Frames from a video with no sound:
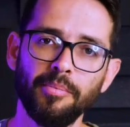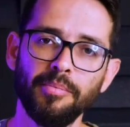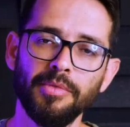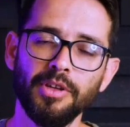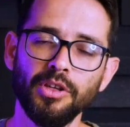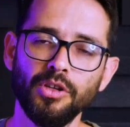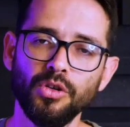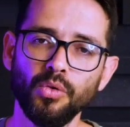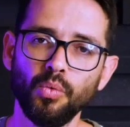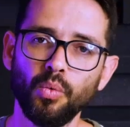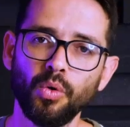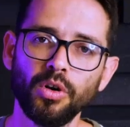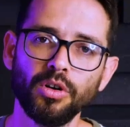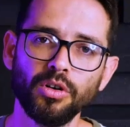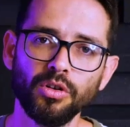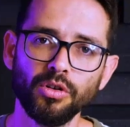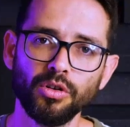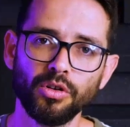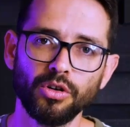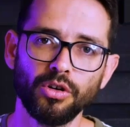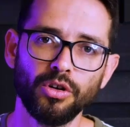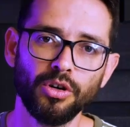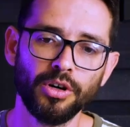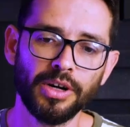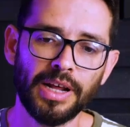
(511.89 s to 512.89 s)
You want to
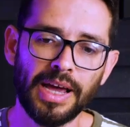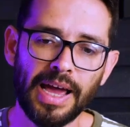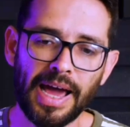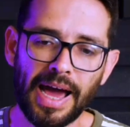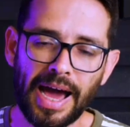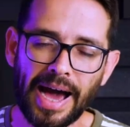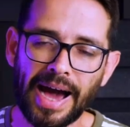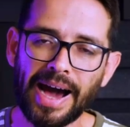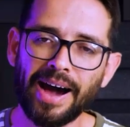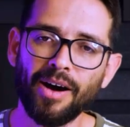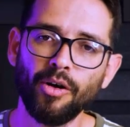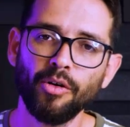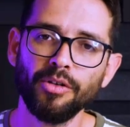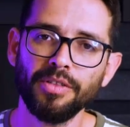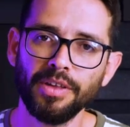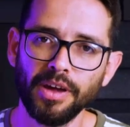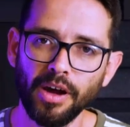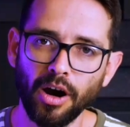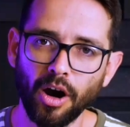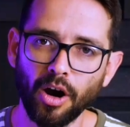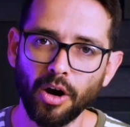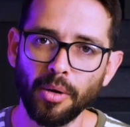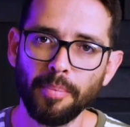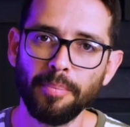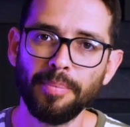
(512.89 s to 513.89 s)
learn how they
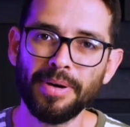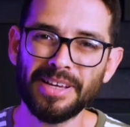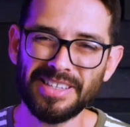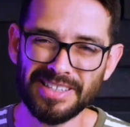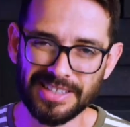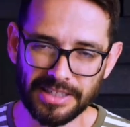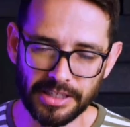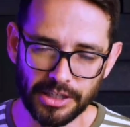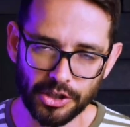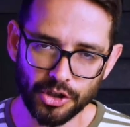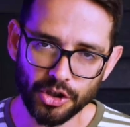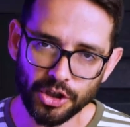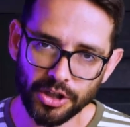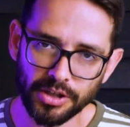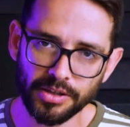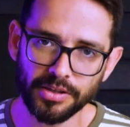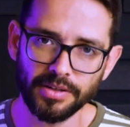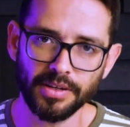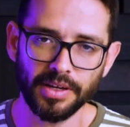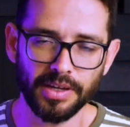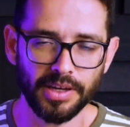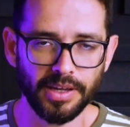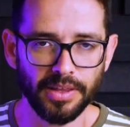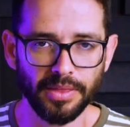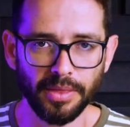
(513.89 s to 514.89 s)
are positioned
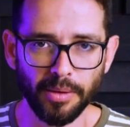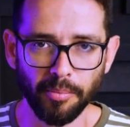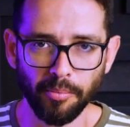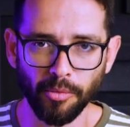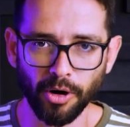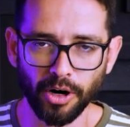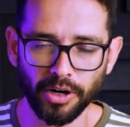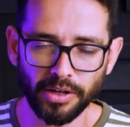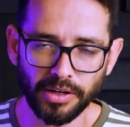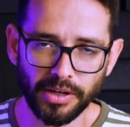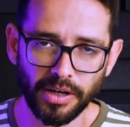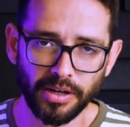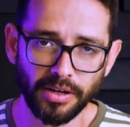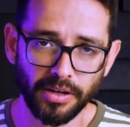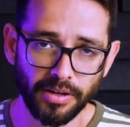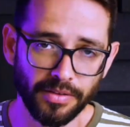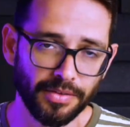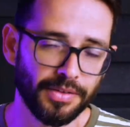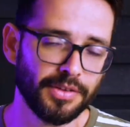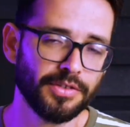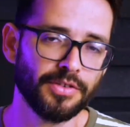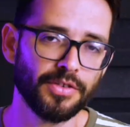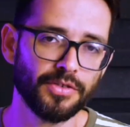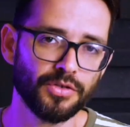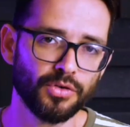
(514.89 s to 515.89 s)
in the market, and
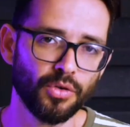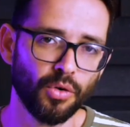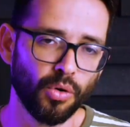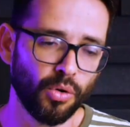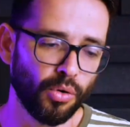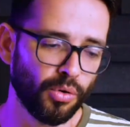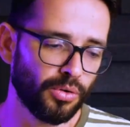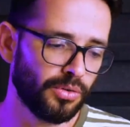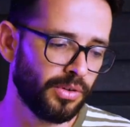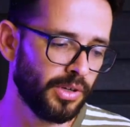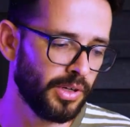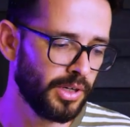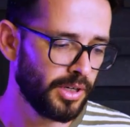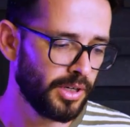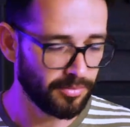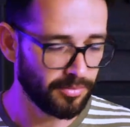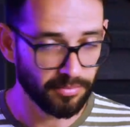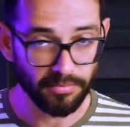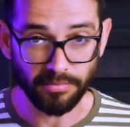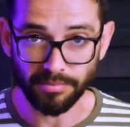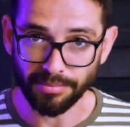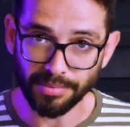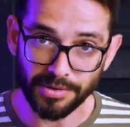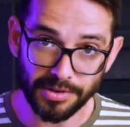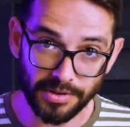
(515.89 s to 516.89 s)
this is called
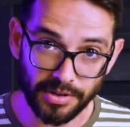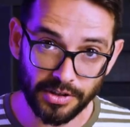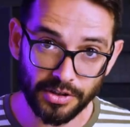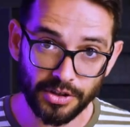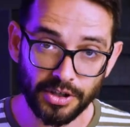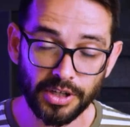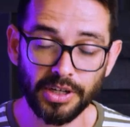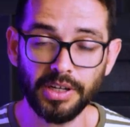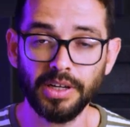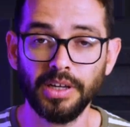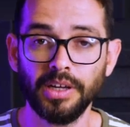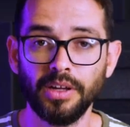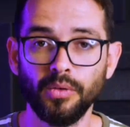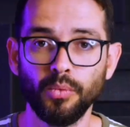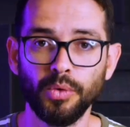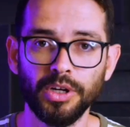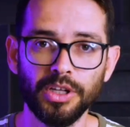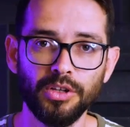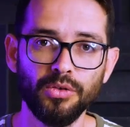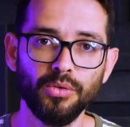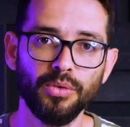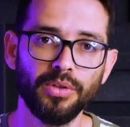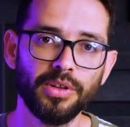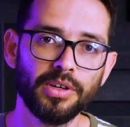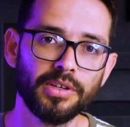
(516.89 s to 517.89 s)
positioning, and we
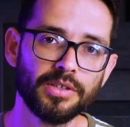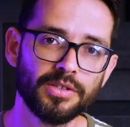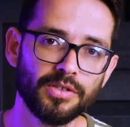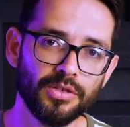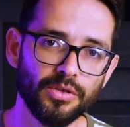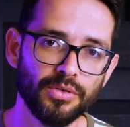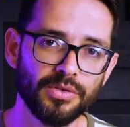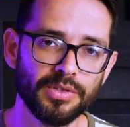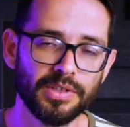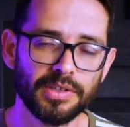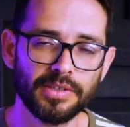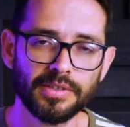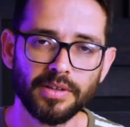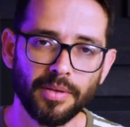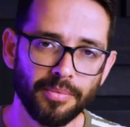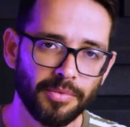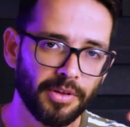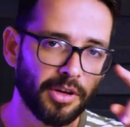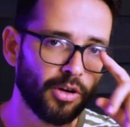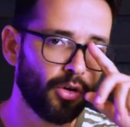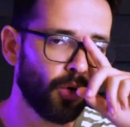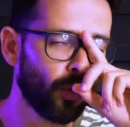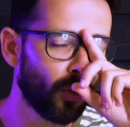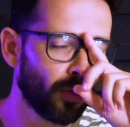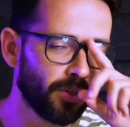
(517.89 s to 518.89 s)
do this using something
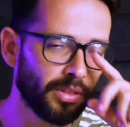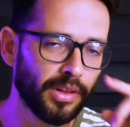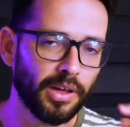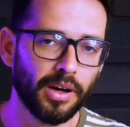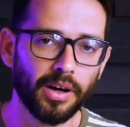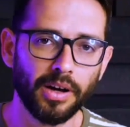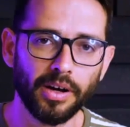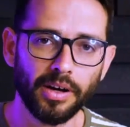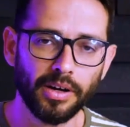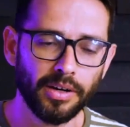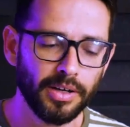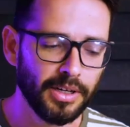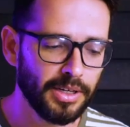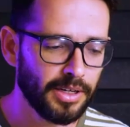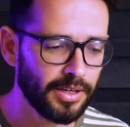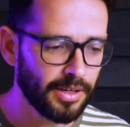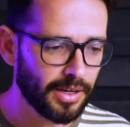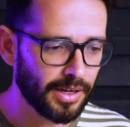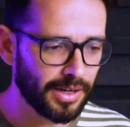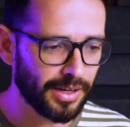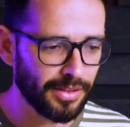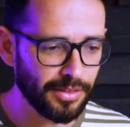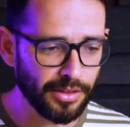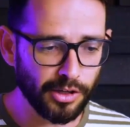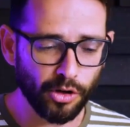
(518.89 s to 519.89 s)
called
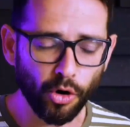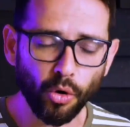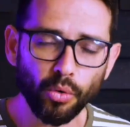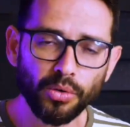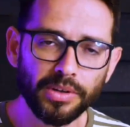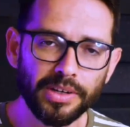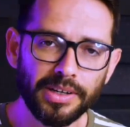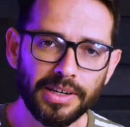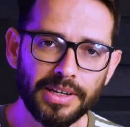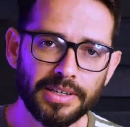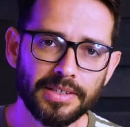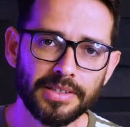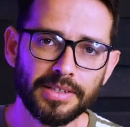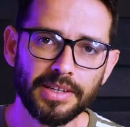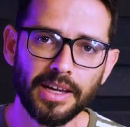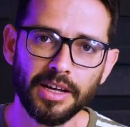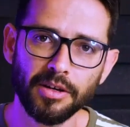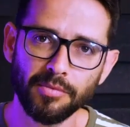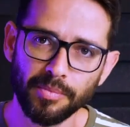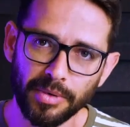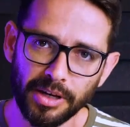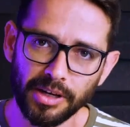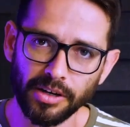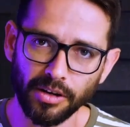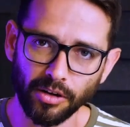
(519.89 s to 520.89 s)
the onlyness
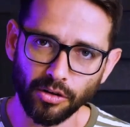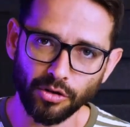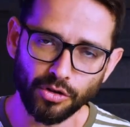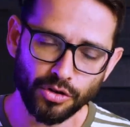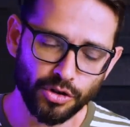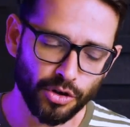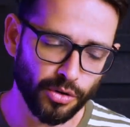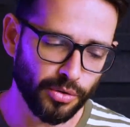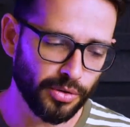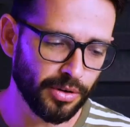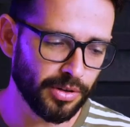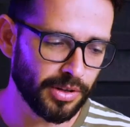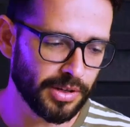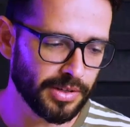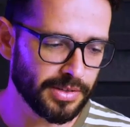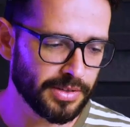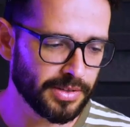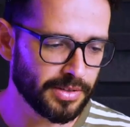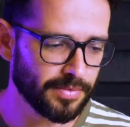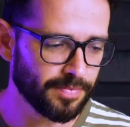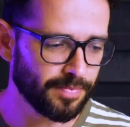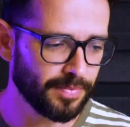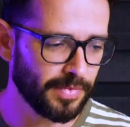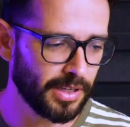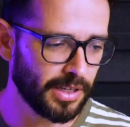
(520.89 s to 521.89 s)
statement. I'll show you
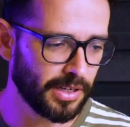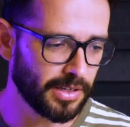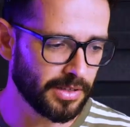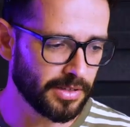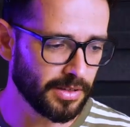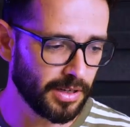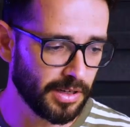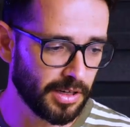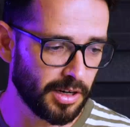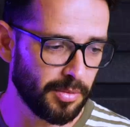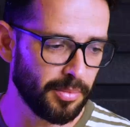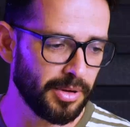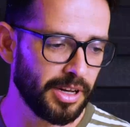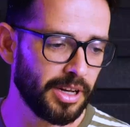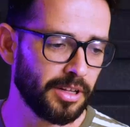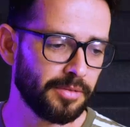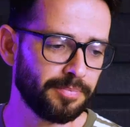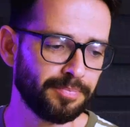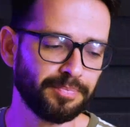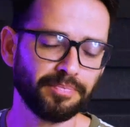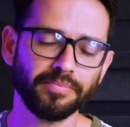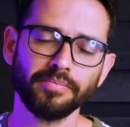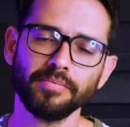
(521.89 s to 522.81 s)
this in a minute.